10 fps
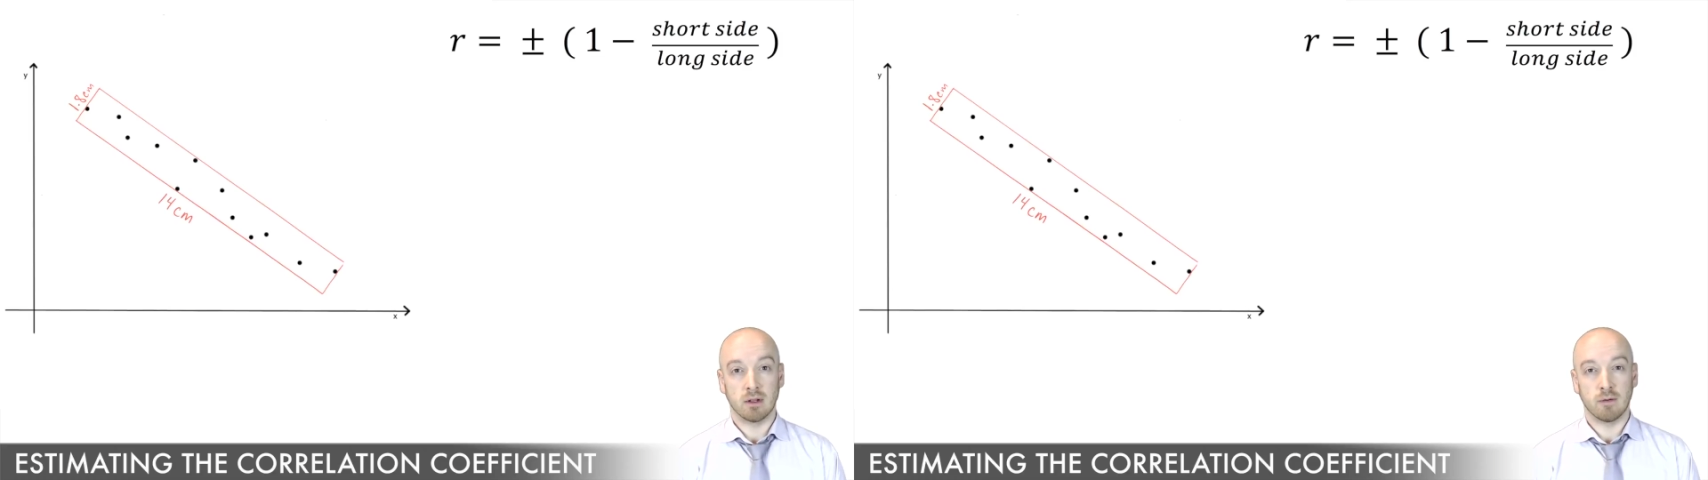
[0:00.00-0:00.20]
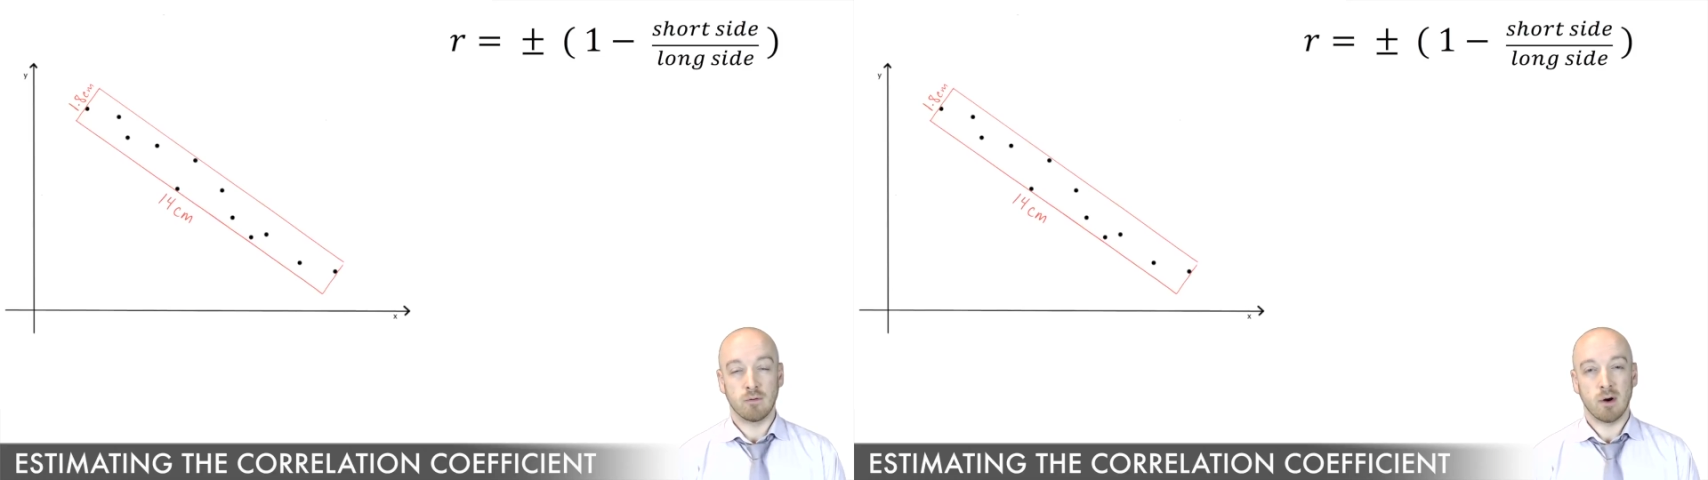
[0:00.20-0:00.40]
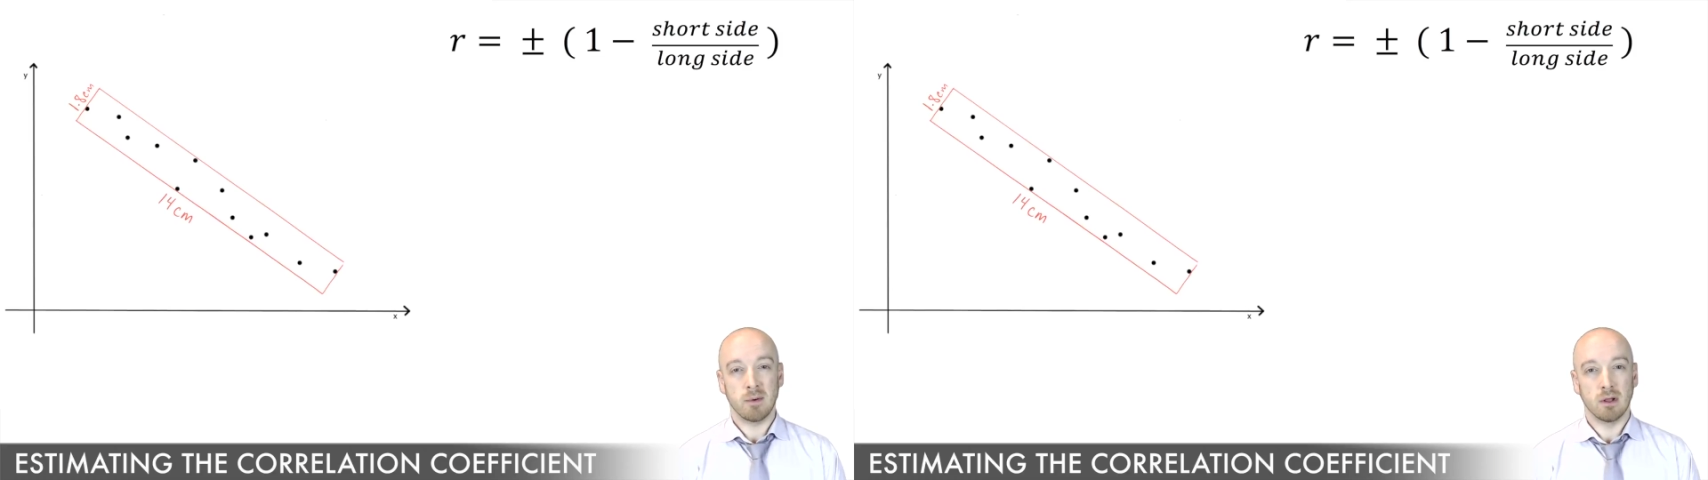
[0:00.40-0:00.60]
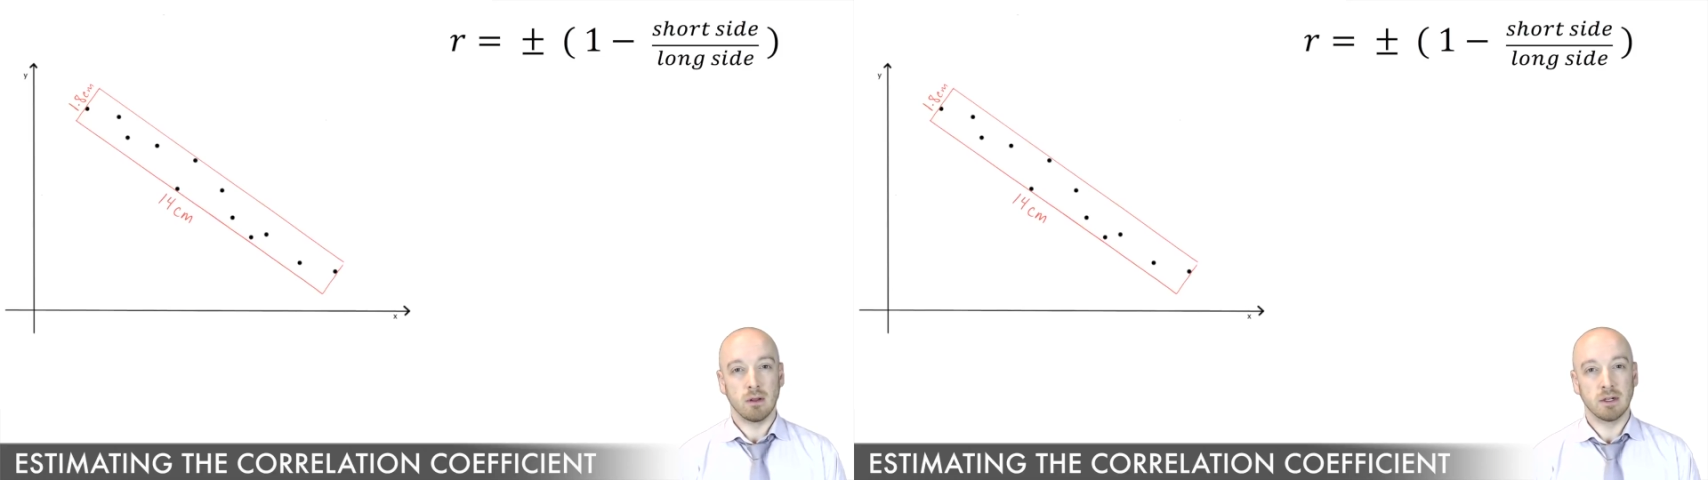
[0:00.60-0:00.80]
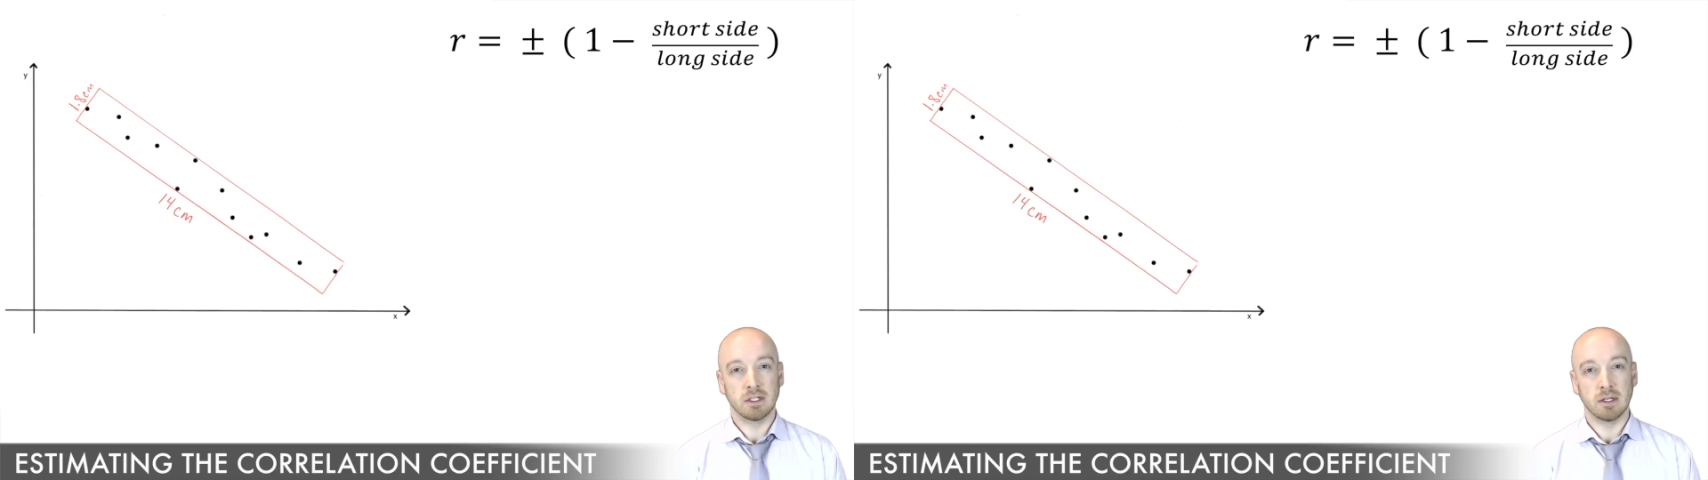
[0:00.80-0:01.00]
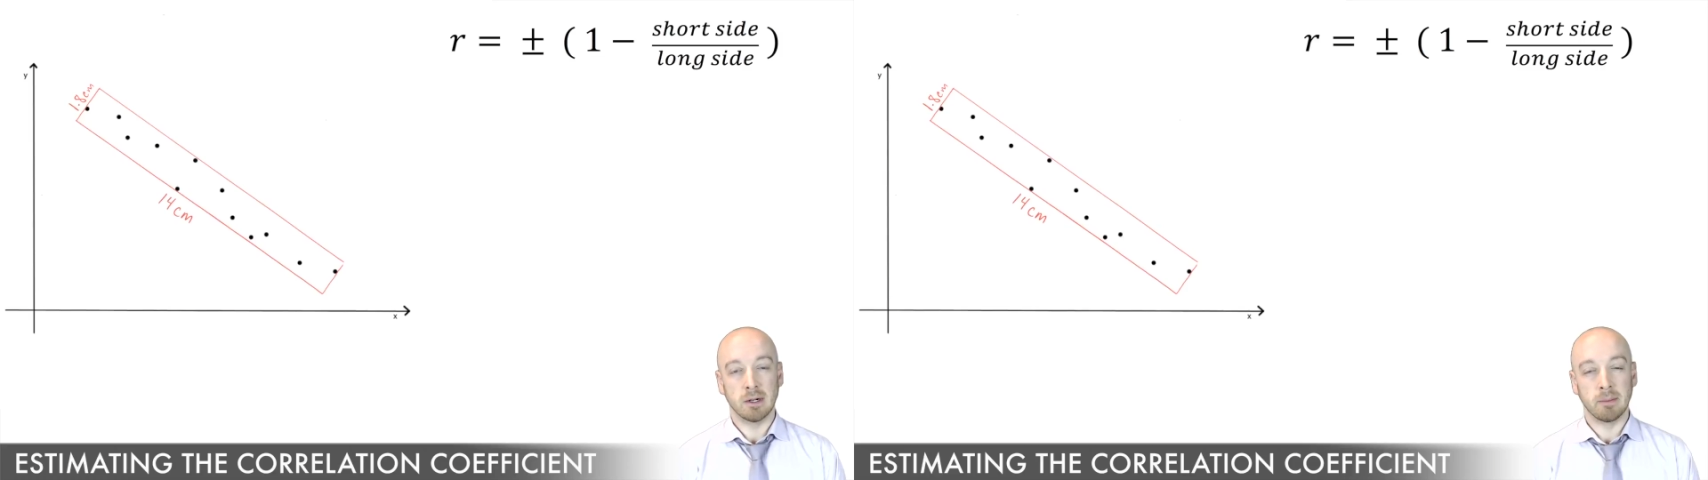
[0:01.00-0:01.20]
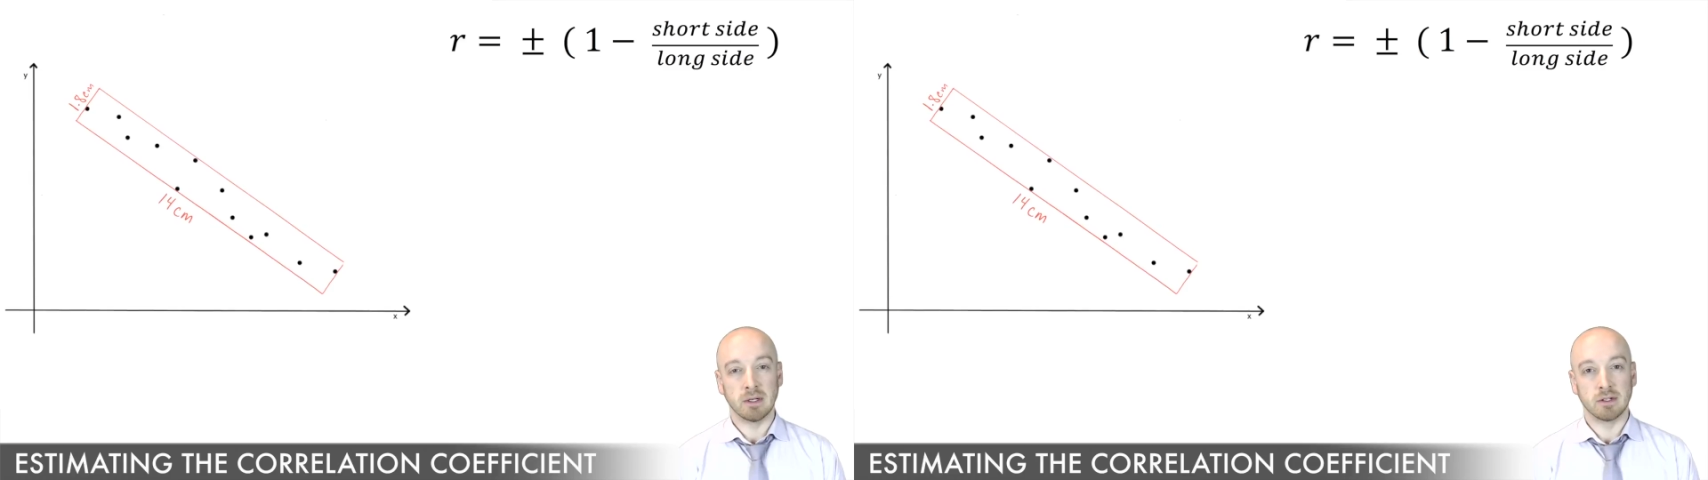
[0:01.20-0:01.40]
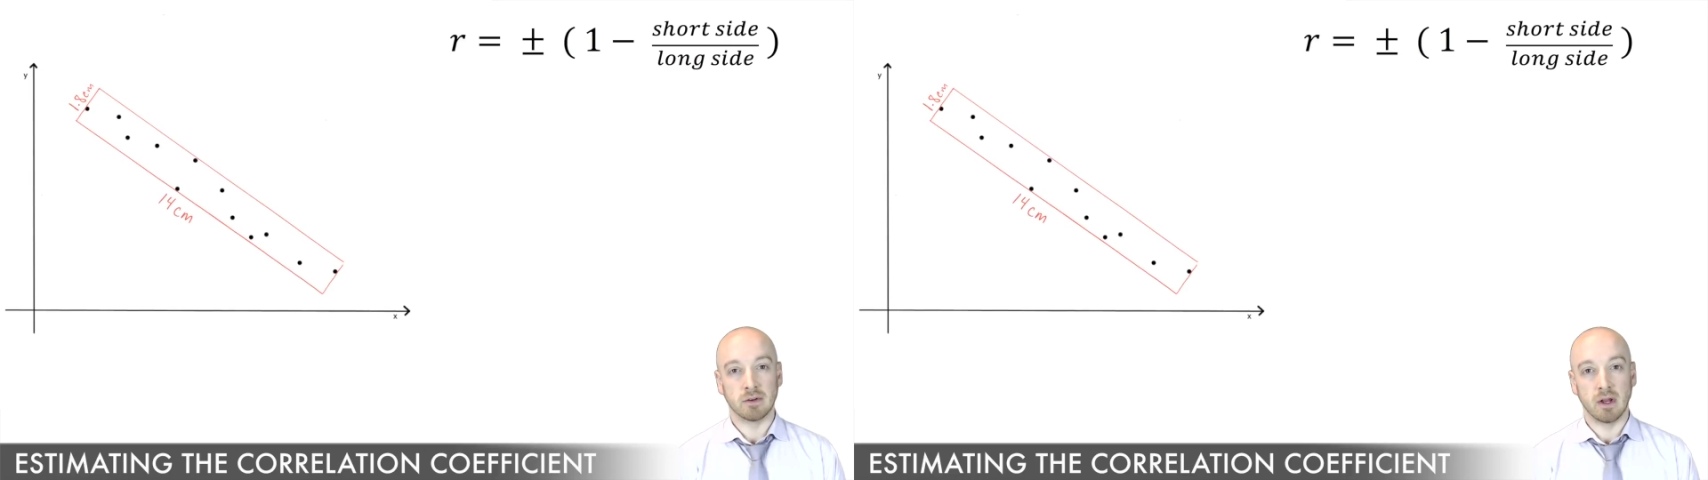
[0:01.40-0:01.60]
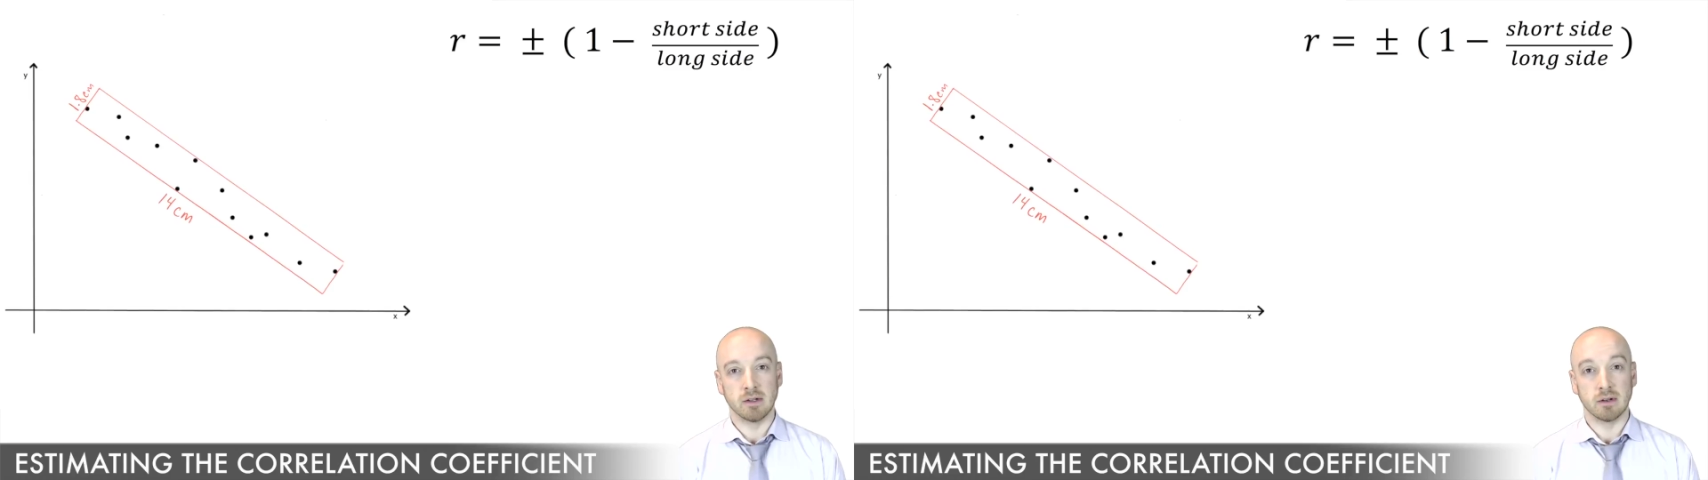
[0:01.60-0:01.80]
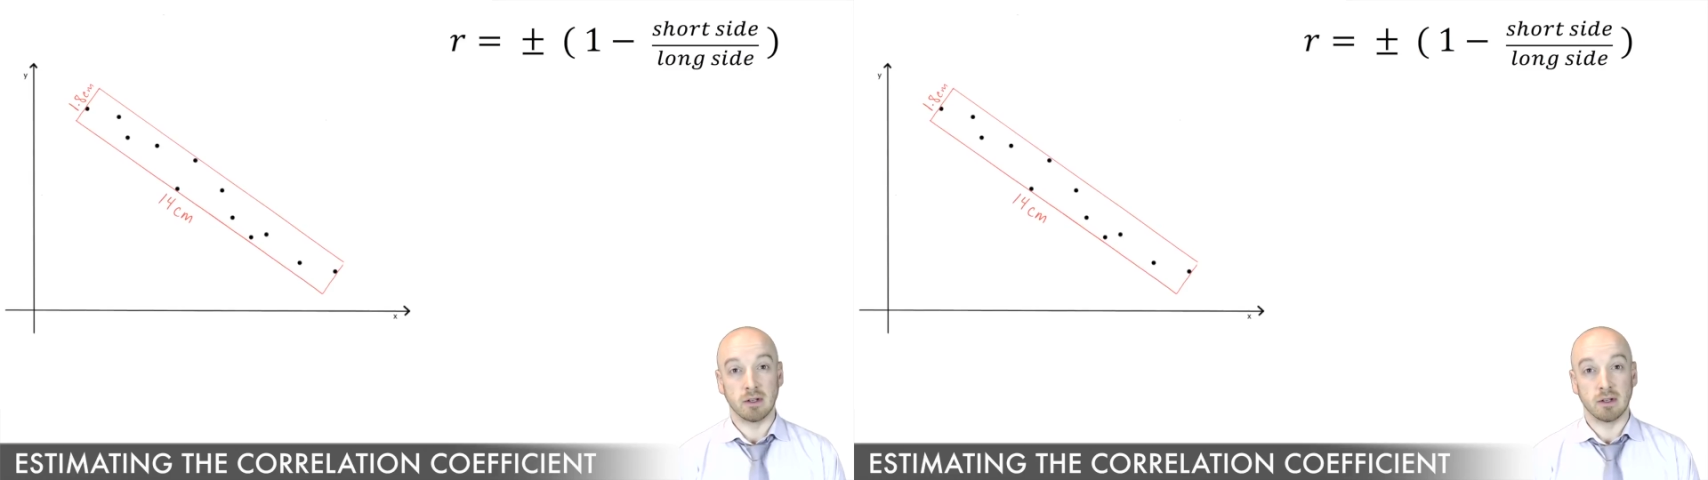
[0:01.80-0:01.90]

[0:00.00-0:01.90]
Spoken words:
Now the formula looks a little bit strange